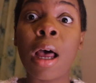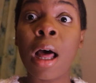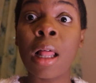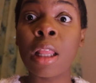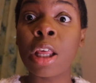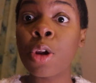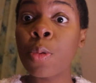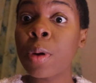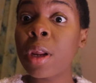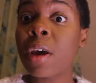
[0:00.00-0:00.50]
a
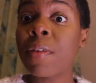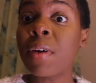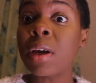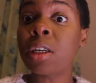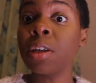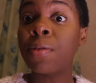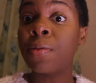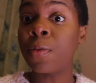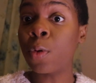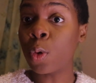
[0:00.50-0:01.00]
little bit of a
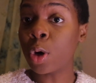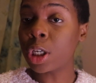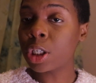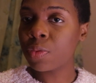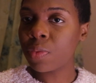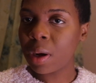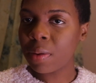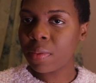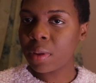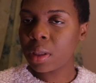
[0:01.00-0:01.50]

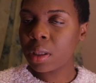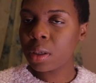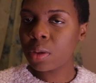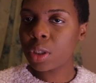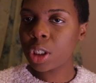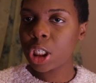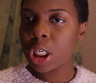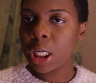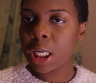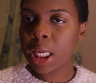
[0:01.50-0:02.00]
divorce
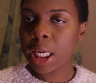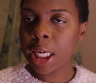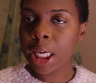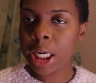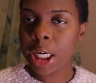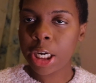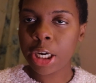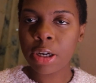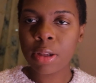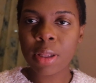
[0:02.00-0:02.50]
revolution
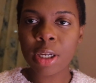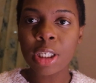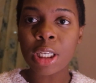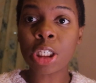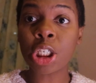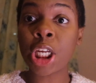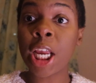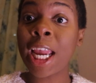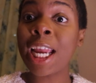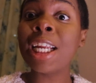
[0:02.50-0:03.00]
here. There's a
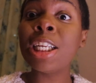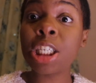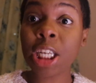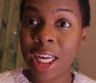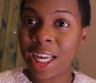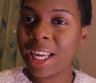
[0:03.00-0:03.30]
change